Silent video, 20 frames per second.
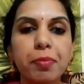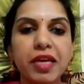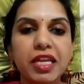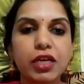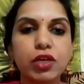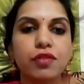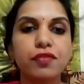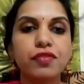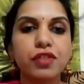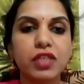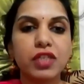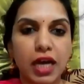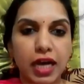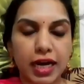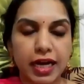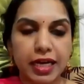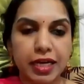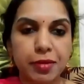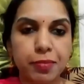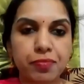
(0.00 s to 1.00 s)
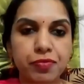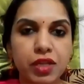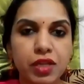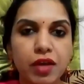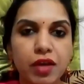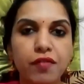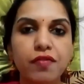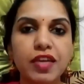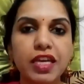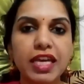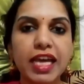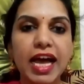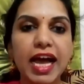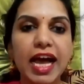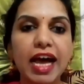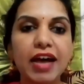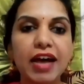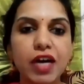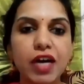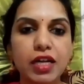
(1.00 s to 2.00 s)
period of time, we
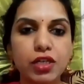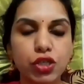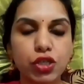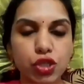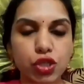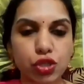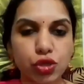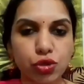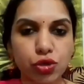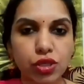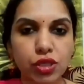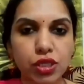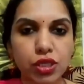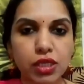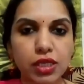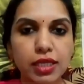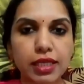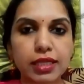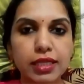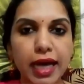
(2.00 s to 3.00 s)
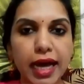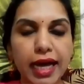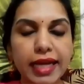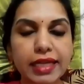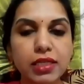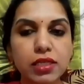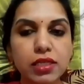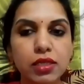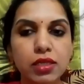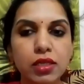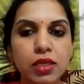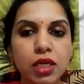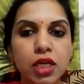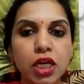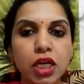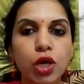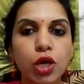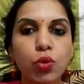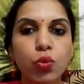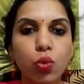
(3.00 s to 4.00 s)
have understood that
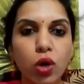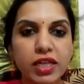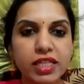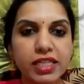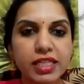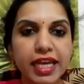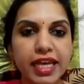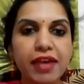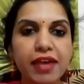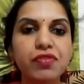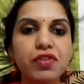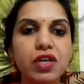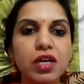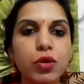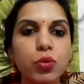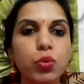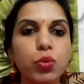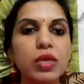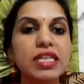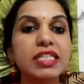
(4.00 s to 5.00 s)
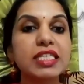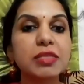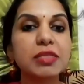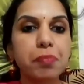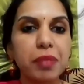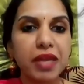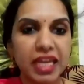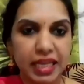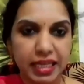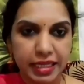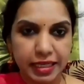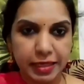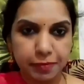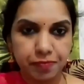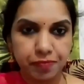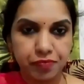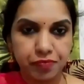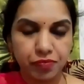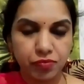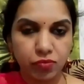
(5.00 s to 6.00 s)
whatever we
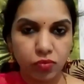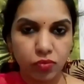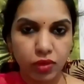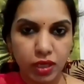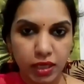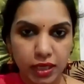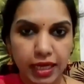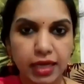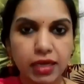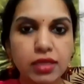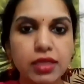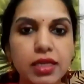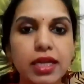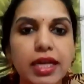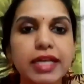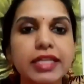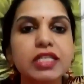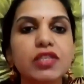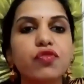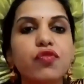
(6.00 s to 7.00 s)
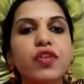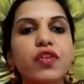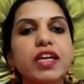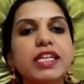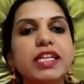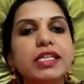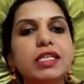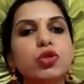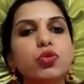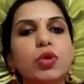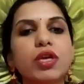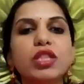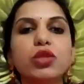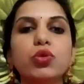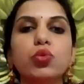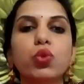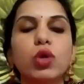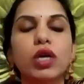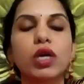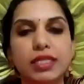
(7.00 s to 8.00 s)
speak, yeah, it's filled
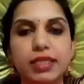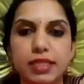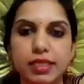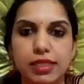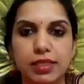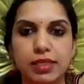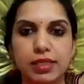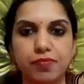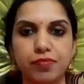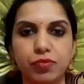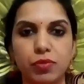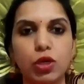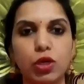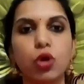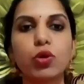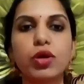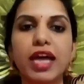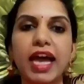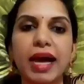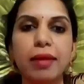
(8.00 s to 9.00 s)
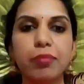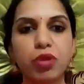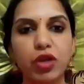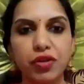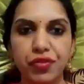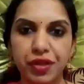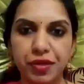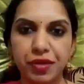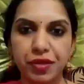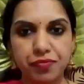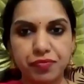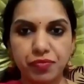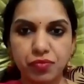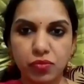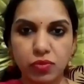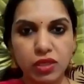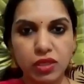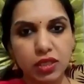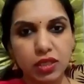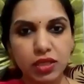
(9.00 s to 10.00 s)
with words, vocabulary,
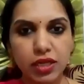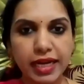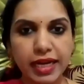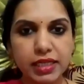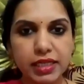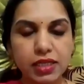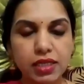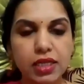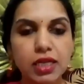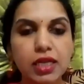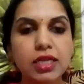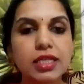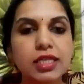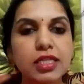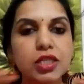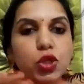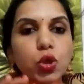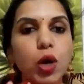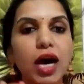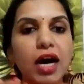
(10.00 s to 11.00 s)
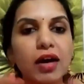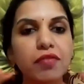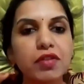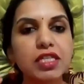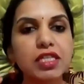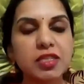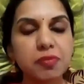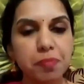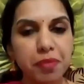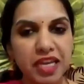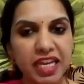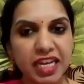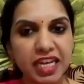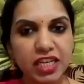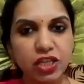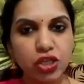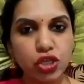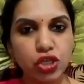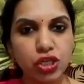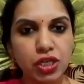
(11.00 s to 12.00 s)
right? So our
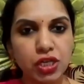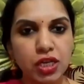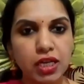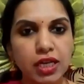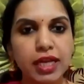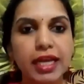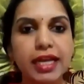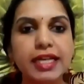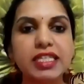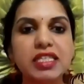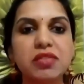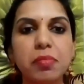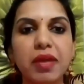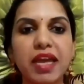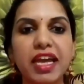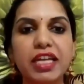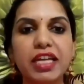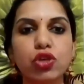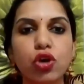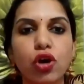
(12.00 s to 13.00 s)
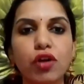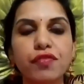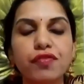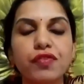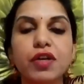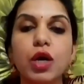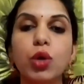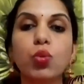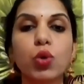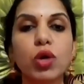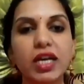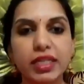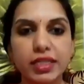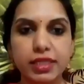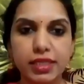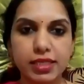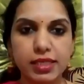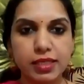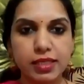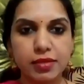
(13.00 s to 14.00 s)
speech is made of
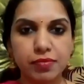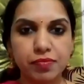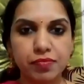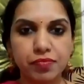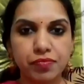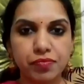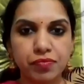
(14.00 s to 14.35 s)
words,